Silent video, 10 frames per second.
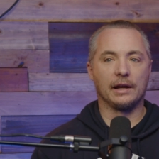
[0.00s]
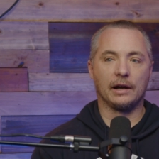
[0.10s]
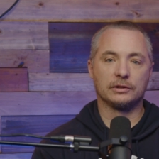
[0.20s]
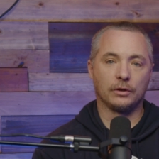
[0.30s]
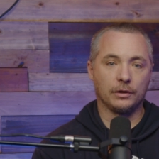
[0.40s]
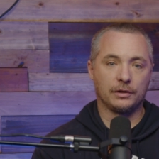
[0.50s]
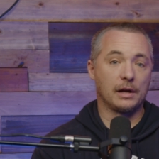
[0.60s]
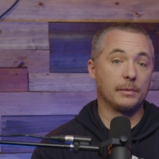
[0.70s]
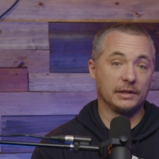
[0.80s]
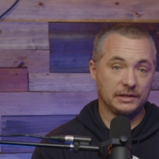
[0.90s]
at us all the
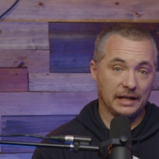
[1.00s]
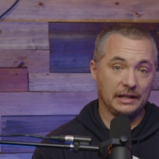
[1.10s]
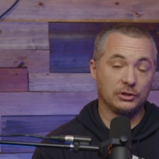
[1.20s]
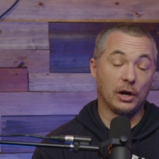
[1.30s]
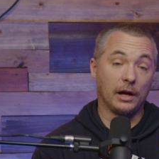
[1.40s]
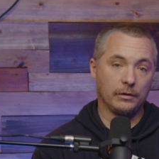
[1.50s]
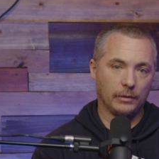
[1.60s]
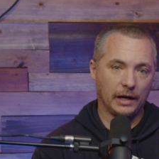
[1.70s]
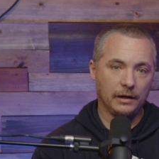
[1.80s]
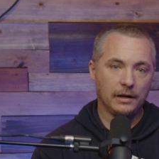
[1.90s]
time in a steady shot,
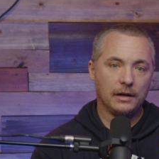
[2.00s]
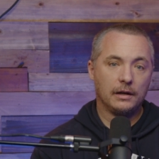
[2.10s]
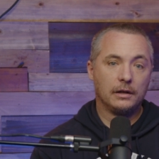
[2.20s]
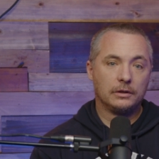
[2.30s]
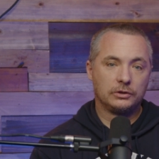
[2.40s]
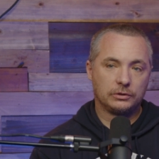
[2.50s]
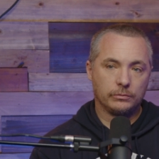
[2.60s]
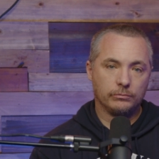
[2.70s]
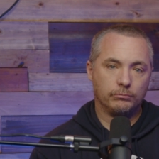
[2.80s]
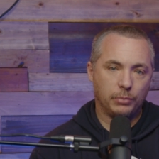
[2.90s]
right?
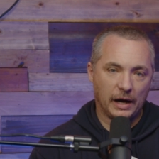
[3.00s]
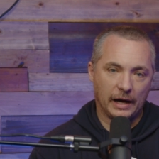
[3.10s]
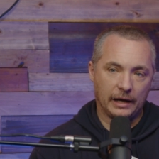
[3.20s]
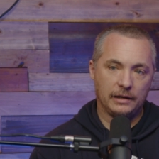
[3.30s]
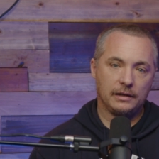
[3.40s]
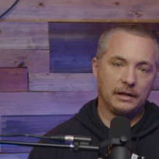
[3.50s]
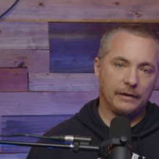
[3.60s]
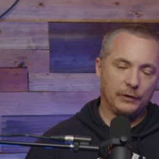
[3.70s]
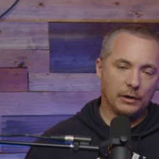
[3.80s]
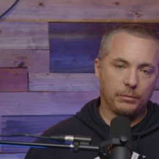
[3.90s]
But
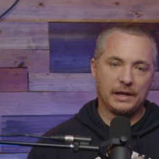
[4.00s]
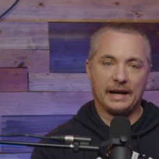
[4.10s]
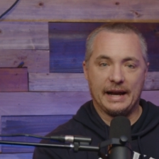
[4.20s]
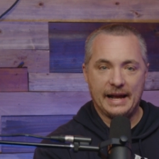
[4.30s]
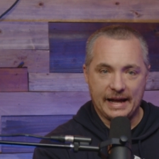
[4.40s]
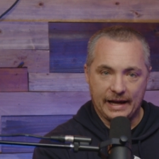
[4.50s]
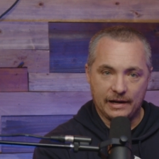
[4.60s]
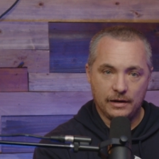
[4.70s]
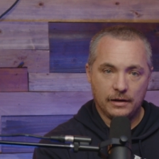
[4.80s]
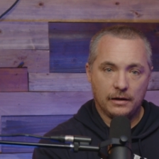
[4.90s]
if you don't plan
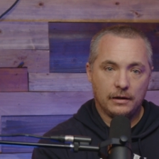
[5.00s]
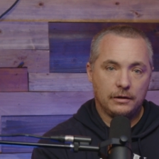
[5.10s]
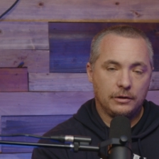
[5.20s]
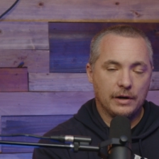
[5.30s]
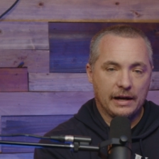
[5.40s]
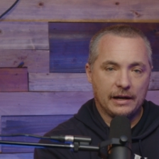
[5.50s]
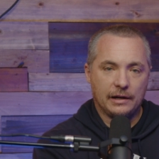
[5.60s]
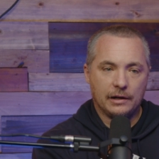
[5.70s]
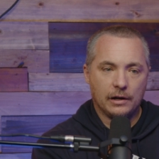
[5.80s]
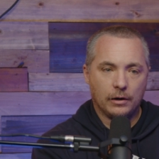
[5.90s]
ahead, you're not going to
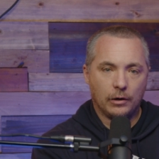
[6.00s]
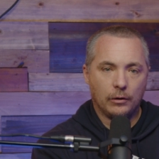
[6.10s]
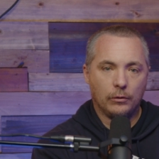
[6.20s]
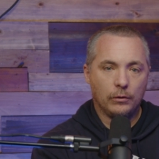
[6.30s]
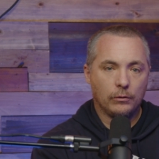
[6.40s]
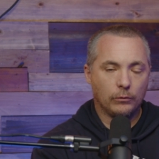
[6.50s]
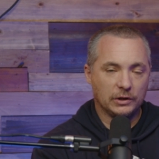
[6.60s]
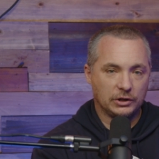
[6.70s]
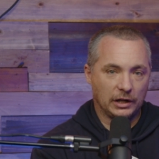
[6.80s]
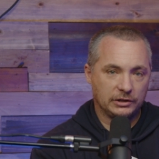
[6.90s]
know what
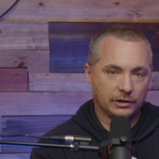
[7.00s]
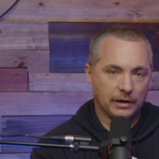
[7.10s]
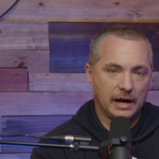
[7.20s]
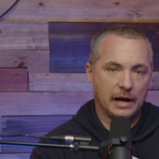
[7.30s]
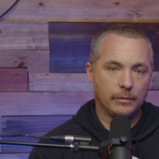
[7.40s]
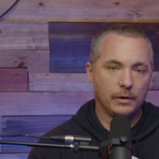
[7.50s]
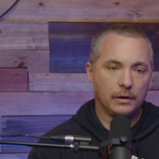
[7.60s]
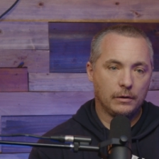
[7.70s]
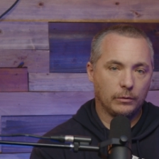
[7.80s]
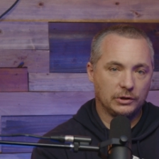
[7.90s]
shots to grab,
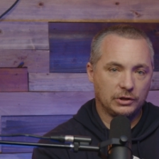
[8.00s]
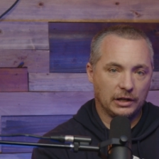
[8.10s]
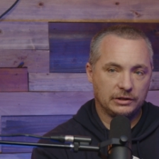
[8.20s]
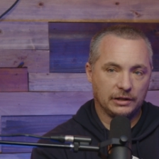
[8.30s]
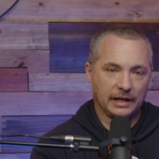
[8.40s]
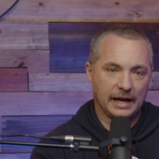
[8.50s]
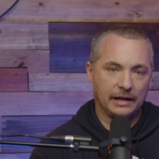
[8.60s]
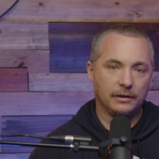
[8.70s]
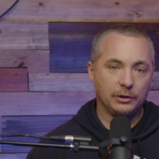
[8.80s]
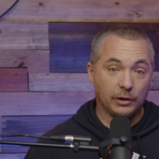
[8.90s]
what shots to get.
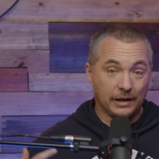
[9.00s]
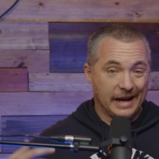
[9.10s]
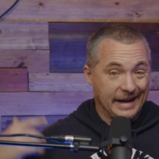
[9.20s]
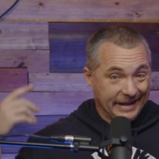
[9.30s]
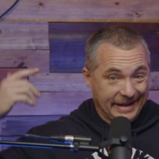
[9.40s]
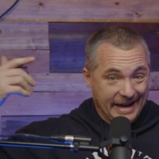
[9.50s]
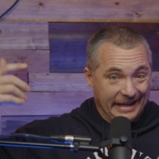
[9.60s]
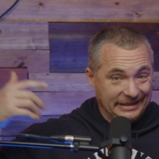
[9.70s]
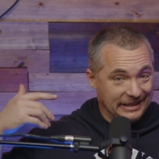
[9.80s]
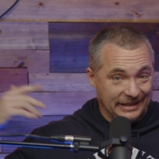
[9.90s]
You can kind of
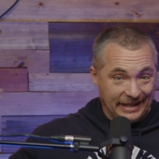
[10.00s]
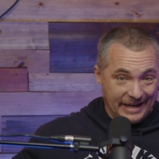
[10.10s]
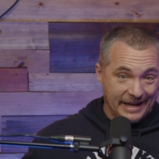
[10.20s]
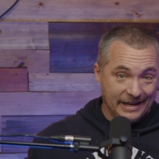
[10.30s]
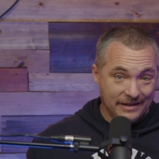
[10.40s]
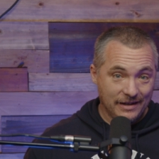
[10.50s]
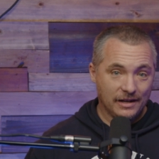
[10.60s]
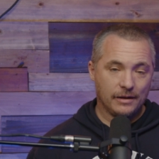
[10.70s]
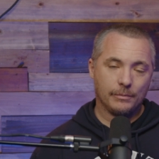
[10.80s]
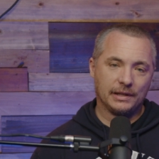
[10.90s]
guess at the end,
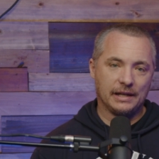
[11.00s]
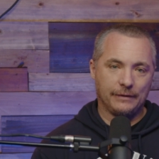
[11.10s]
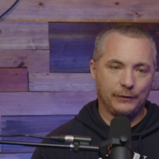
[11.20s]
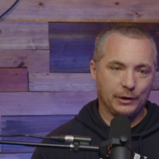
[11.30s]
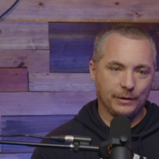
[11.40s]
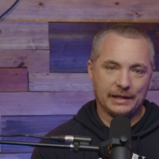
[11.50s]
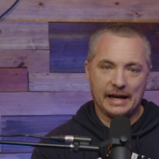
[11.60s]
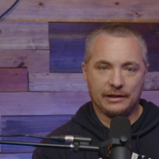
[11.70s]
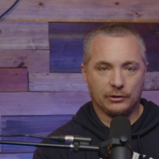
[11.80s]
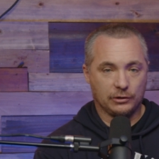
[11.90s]
but then if you're doing
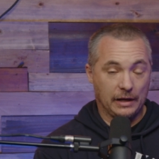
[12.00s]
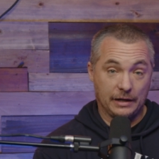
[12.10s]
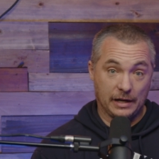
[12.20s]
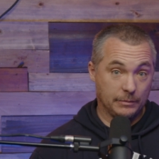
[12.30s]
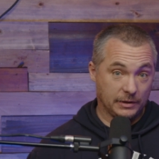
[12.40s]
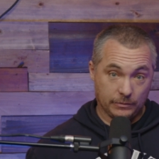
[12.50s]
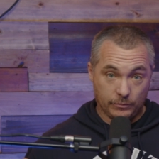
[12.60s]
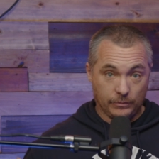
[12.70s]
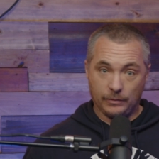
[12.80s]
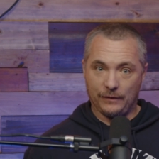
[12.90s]
that, there's a lot of times, and
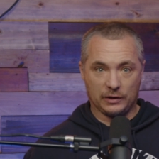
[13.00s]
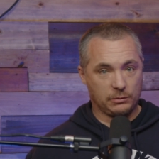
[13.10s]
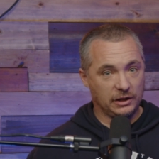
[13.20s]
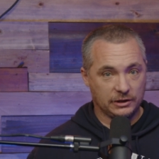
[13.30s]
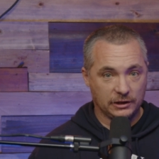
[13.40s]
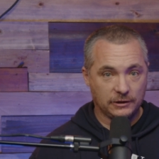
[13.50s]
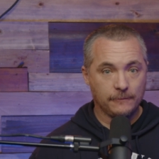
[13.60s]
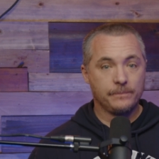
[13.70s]
we've experienced this,